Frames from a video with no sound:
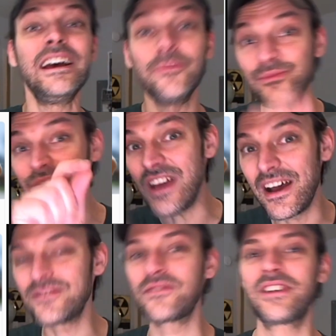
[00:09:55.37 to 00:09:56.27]

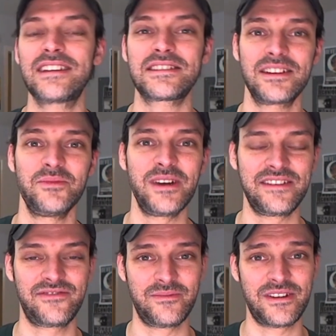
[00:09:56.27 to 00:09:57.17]
no, you can't steal
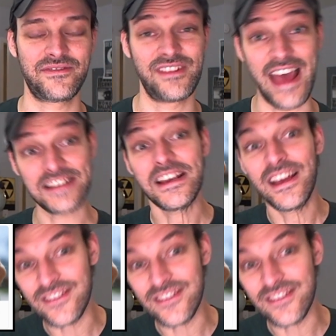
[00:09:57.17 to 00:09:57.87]
money from me for that.